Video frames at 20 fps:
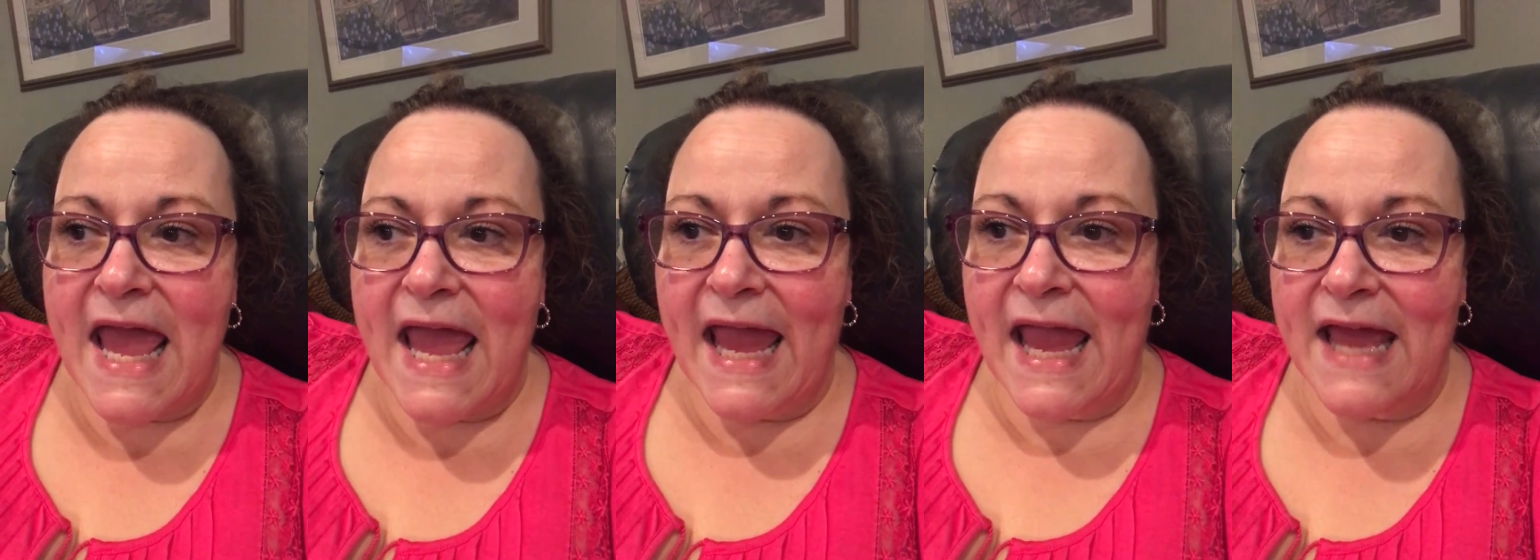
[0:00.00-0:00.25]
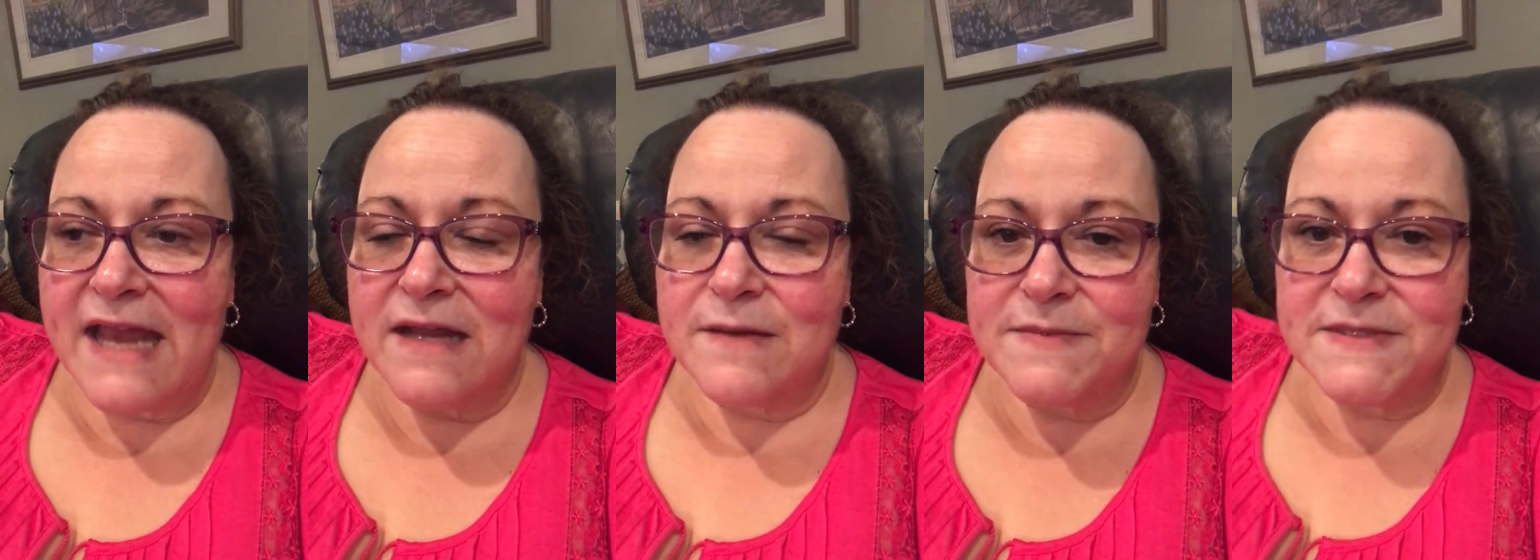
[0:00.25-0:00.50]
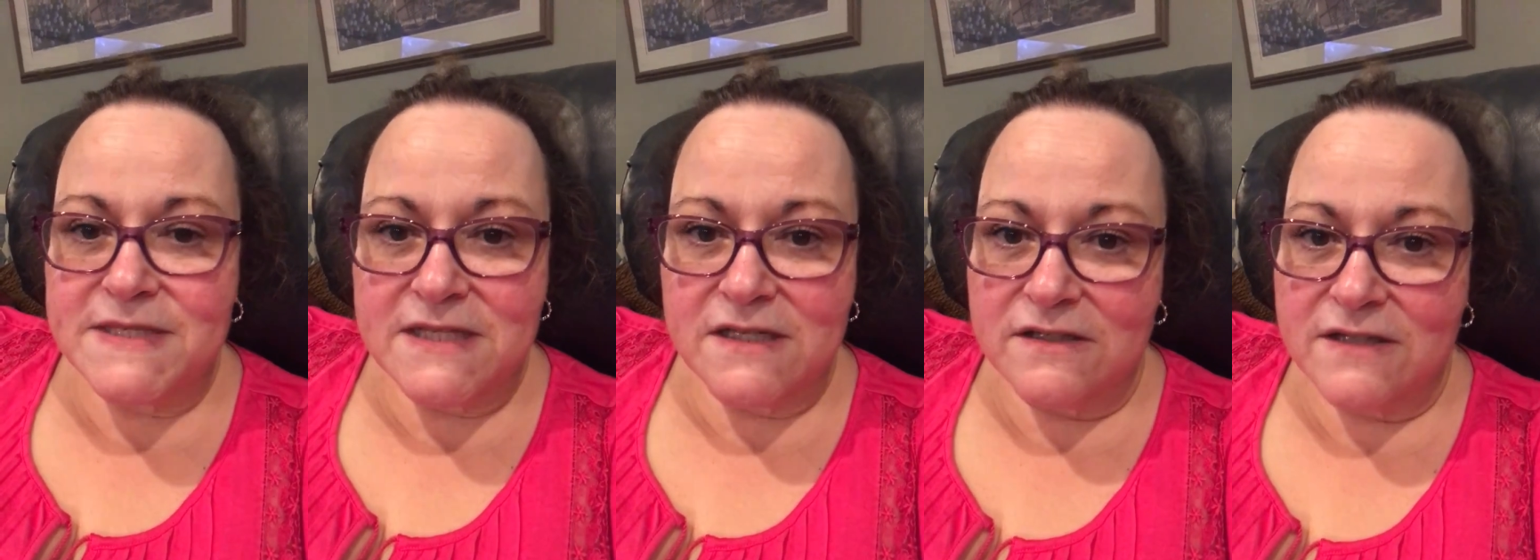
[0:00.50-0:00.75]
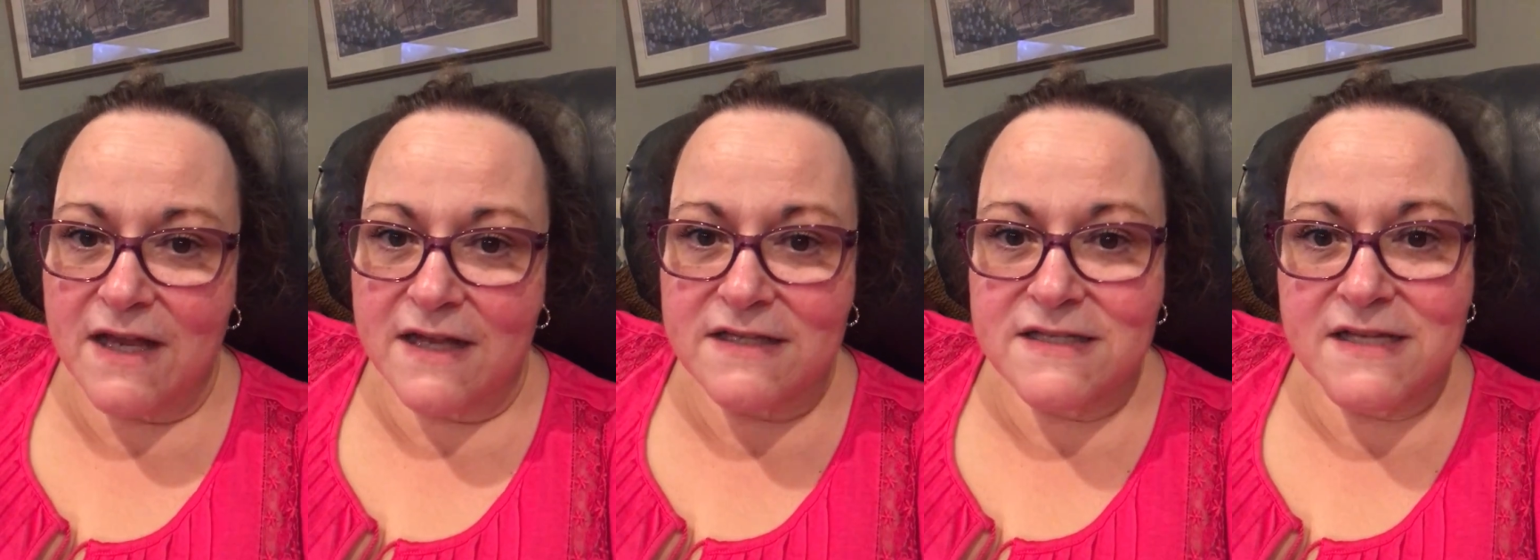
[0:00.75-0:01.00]
and I'm
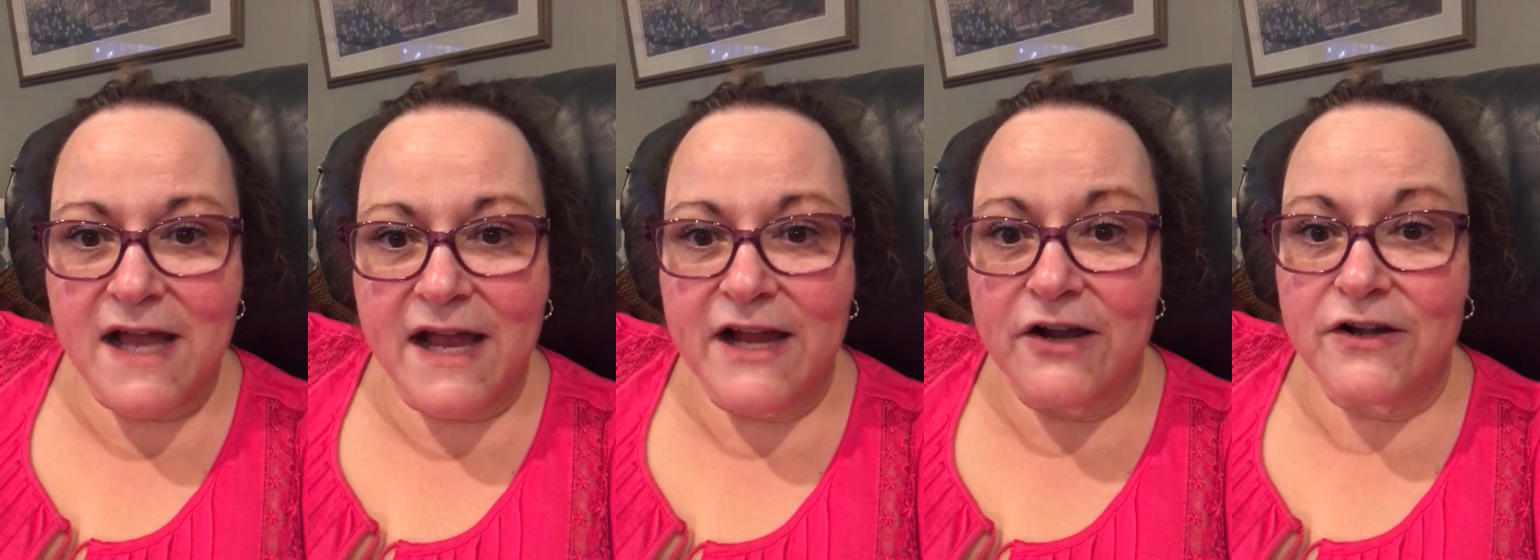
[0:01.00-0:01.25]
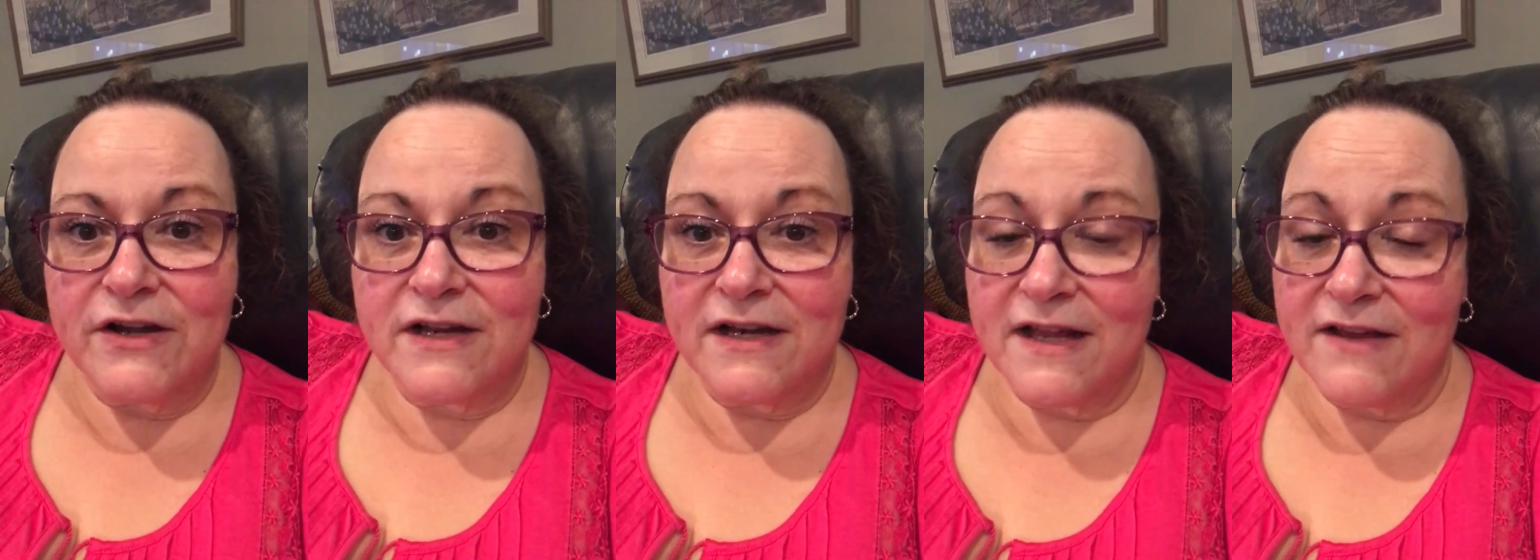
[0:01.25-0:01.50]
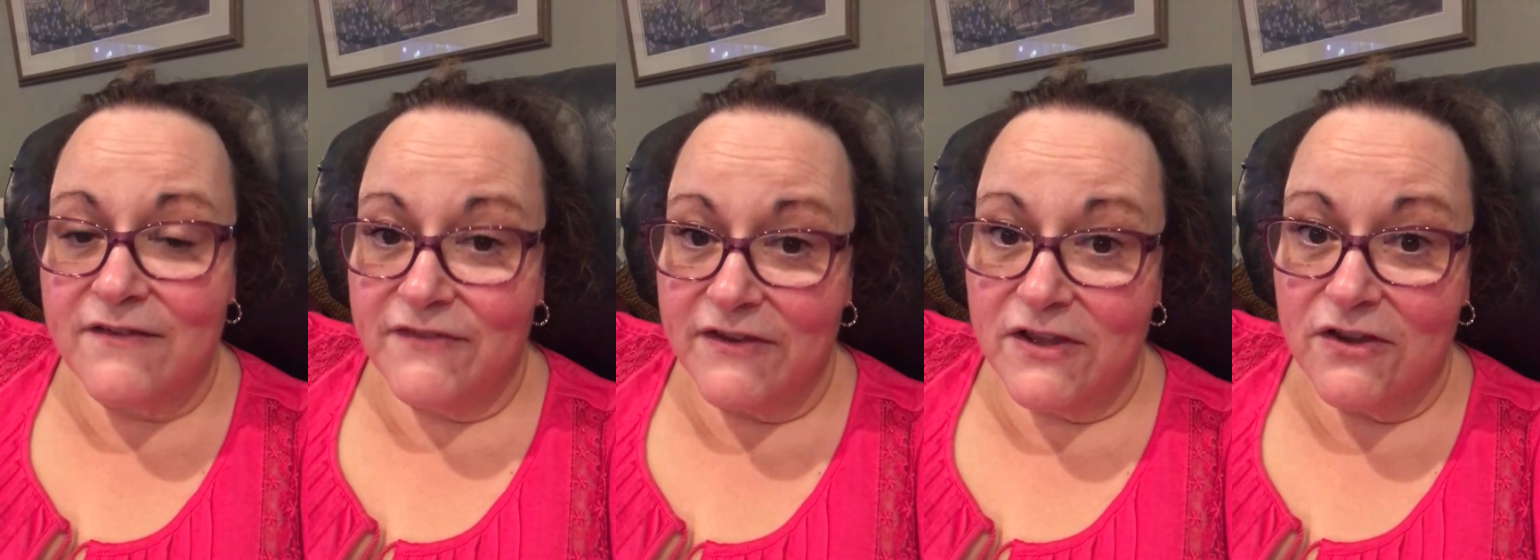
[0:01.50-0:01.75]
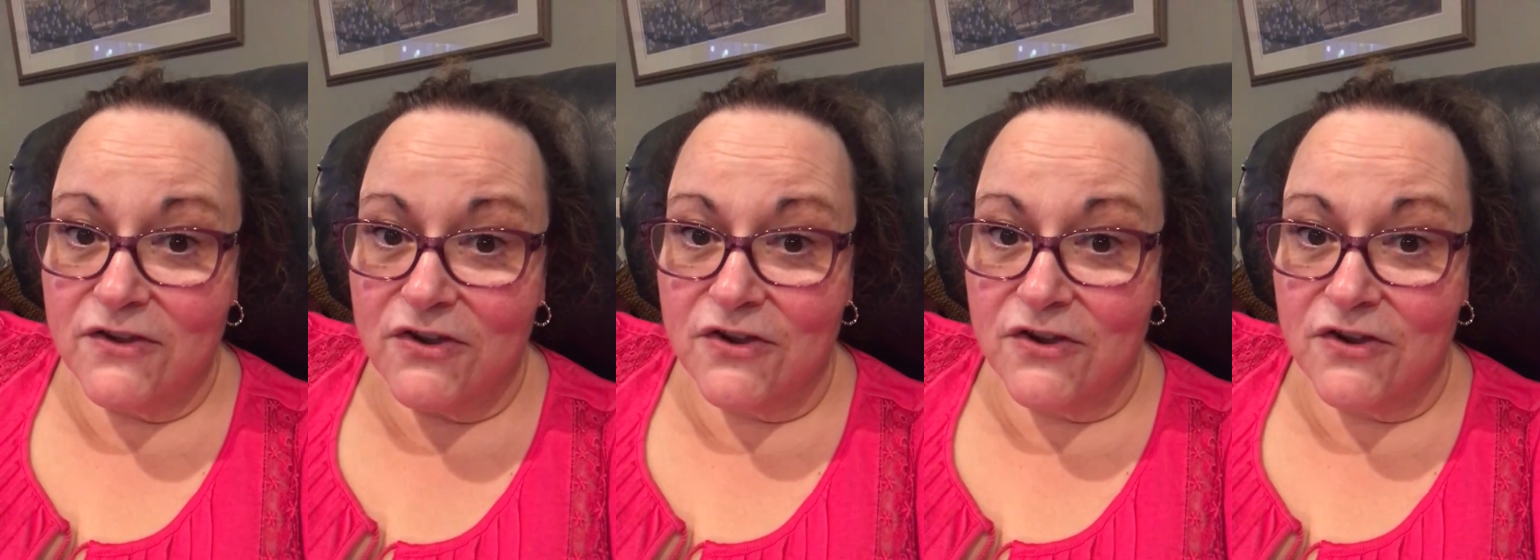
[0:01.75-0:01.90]
still not tired, and I feel